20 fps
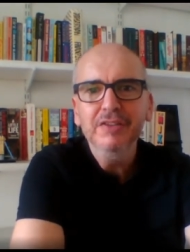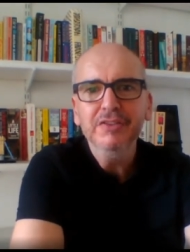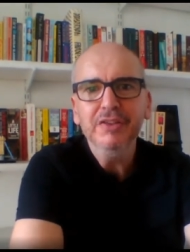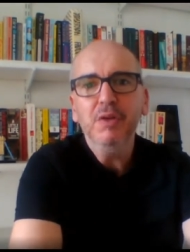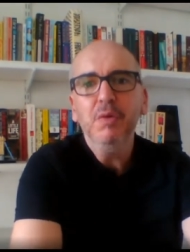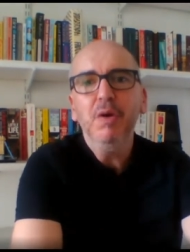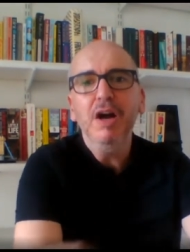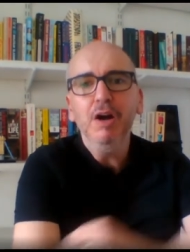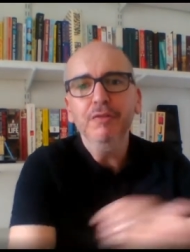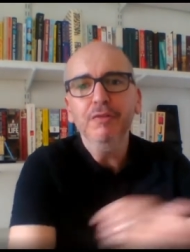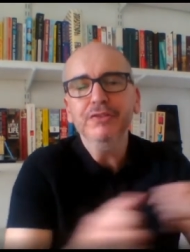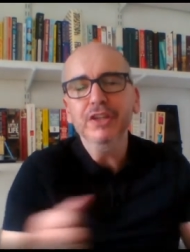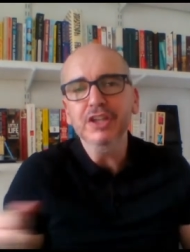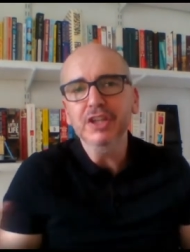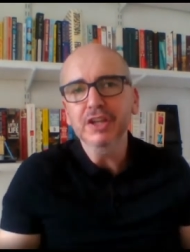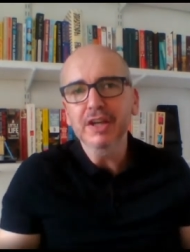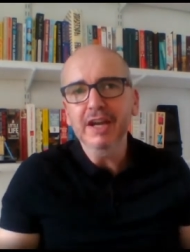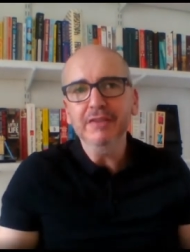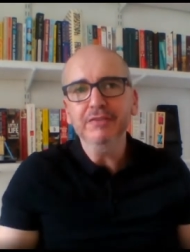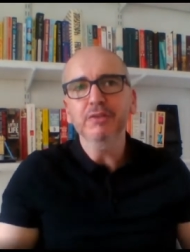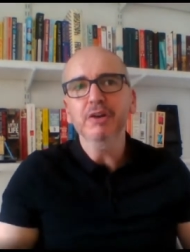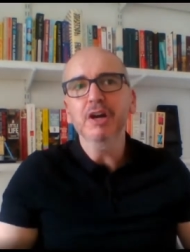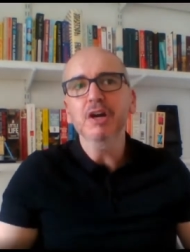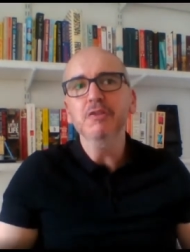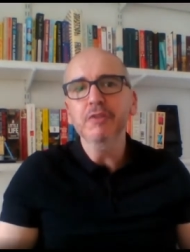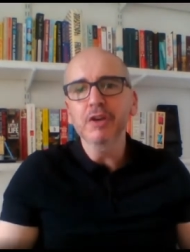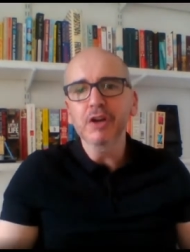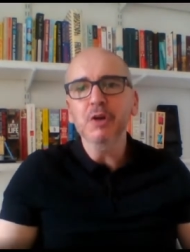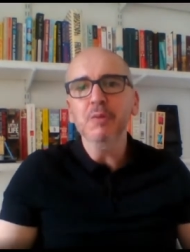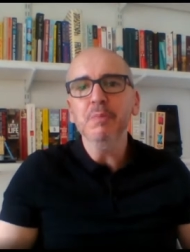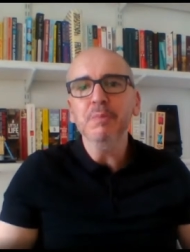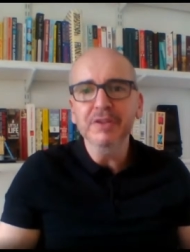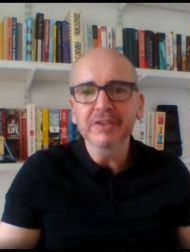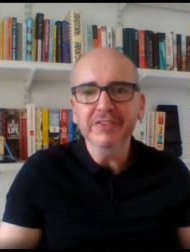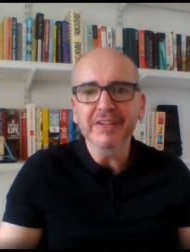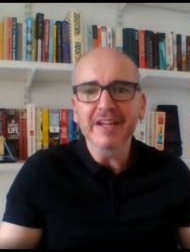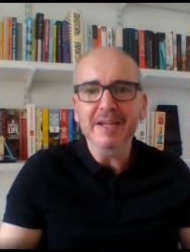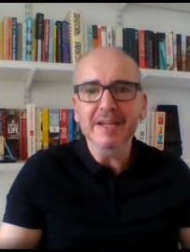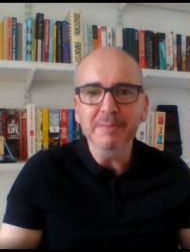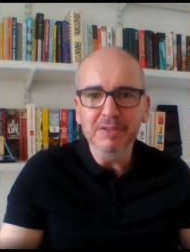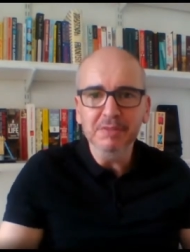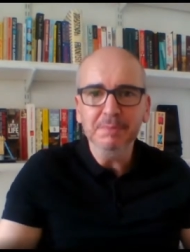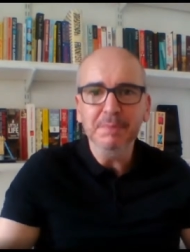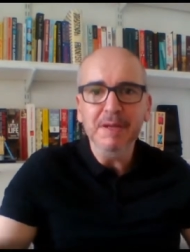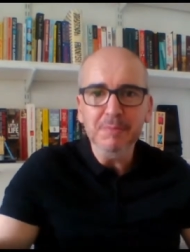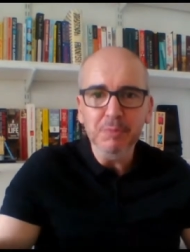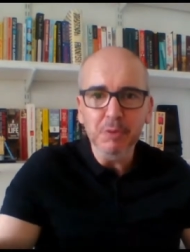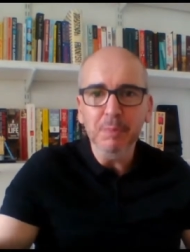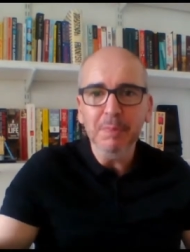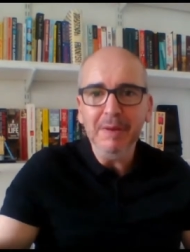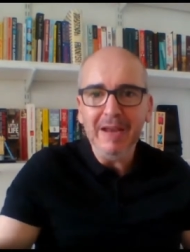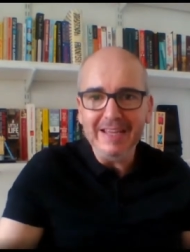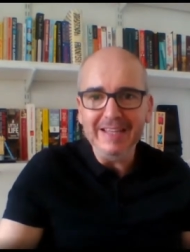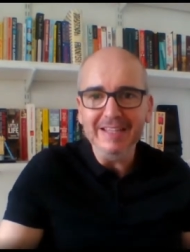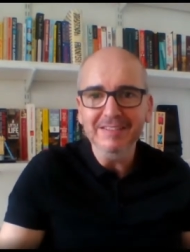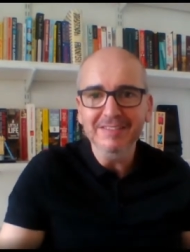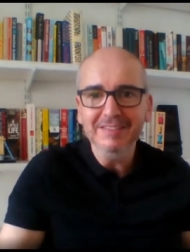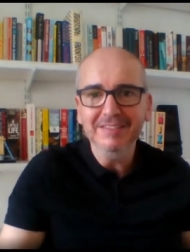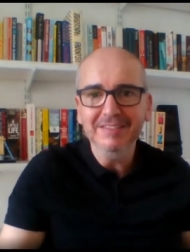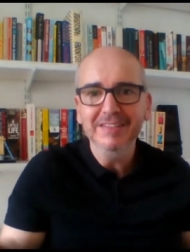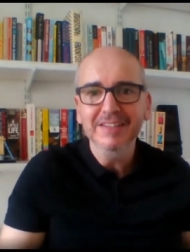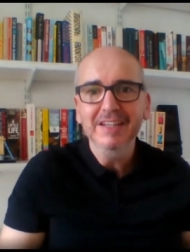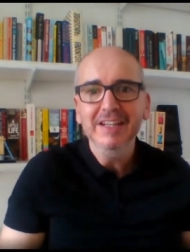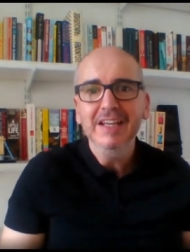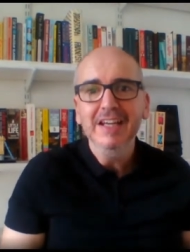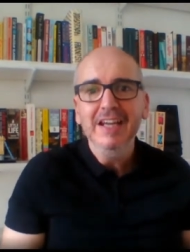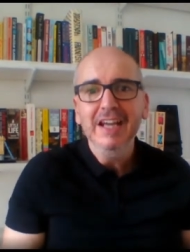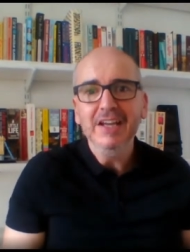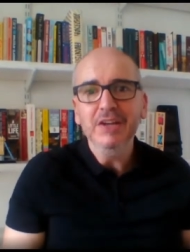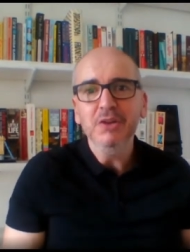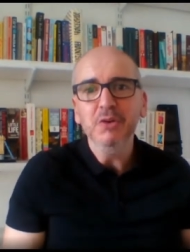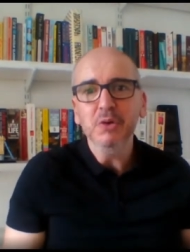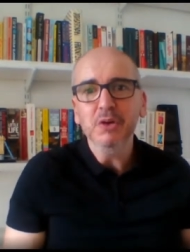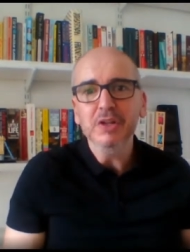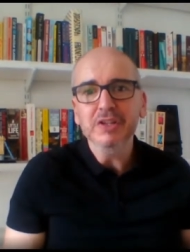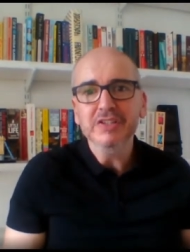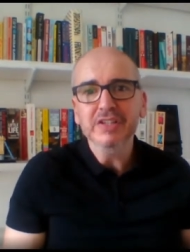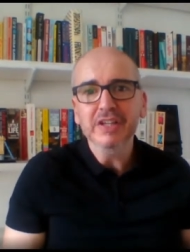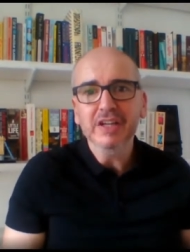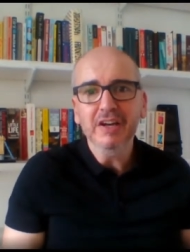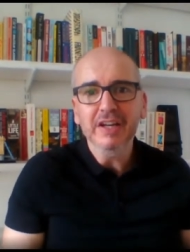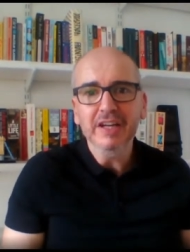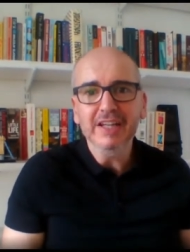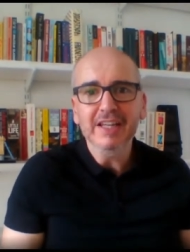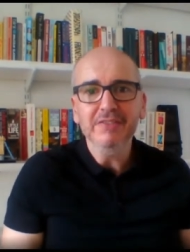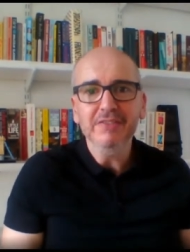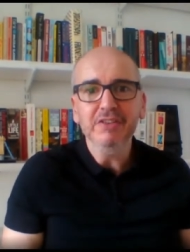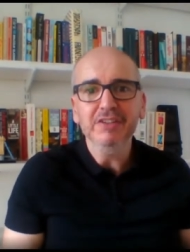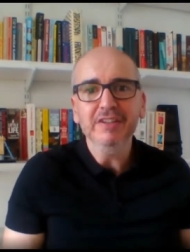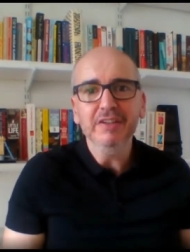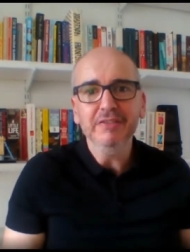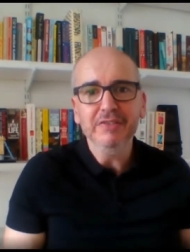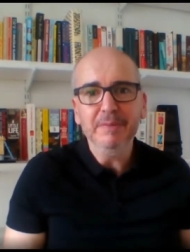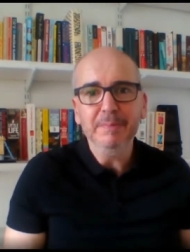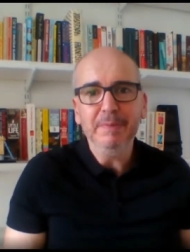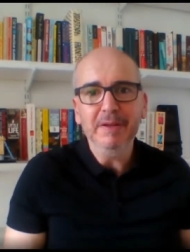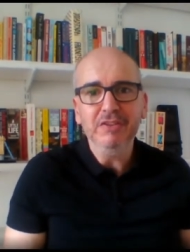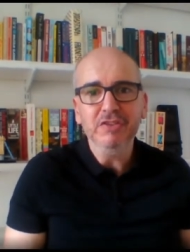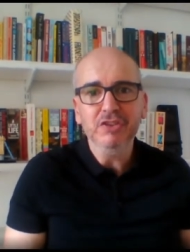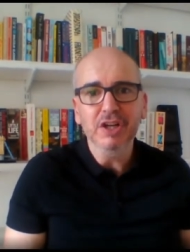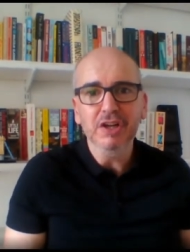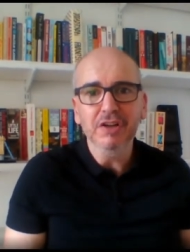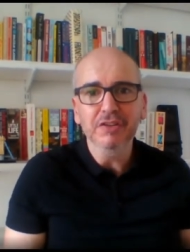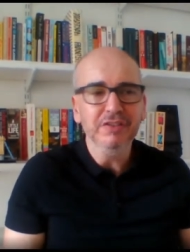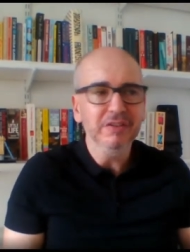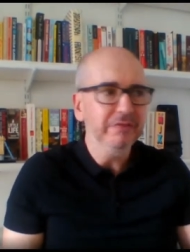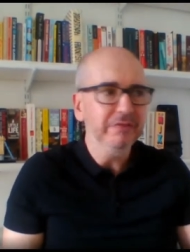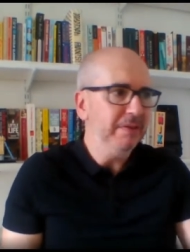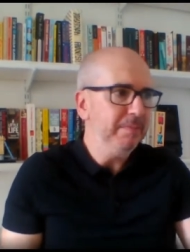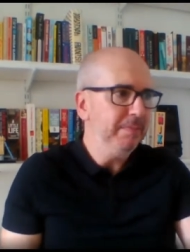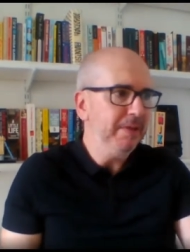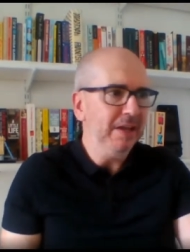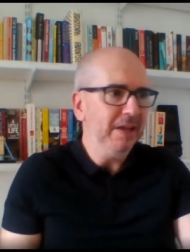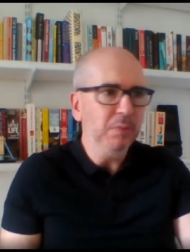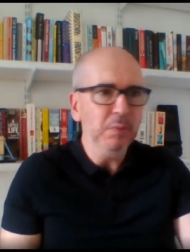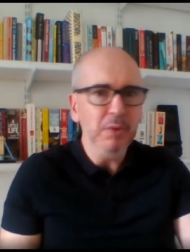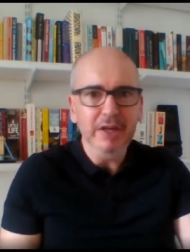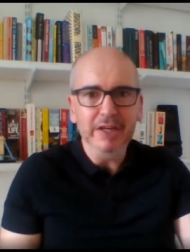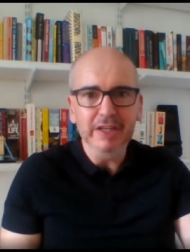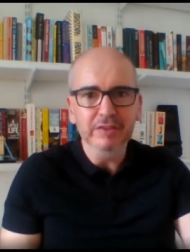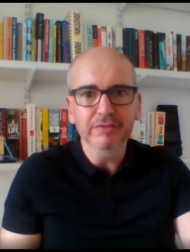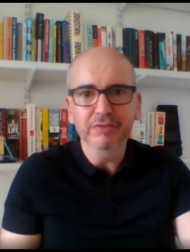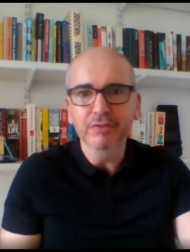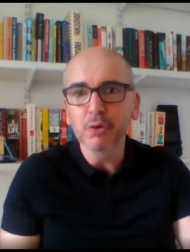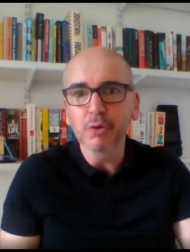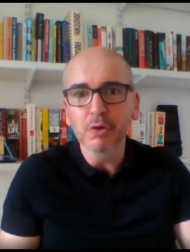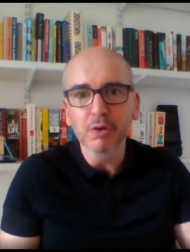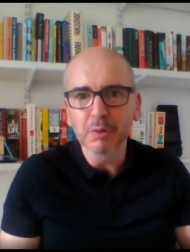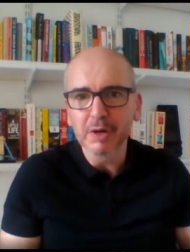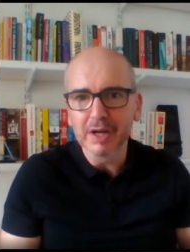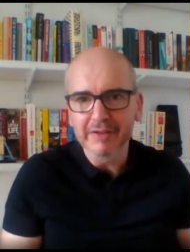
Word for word: So quite often, you have to overcompensate and spin more plates in order to kind of give yourself the best chance of it being one in four or